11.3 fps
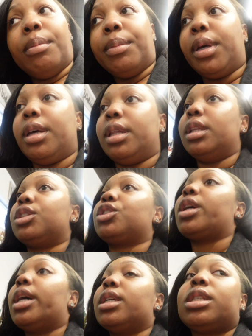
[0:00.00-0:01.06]
But let's
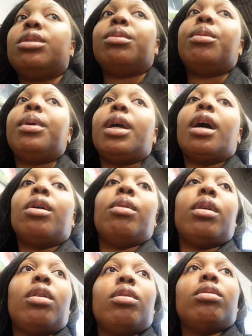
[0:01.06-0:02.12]
try and see what we got
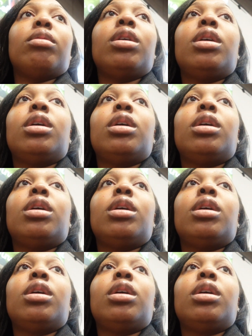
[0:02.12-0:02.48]
going on.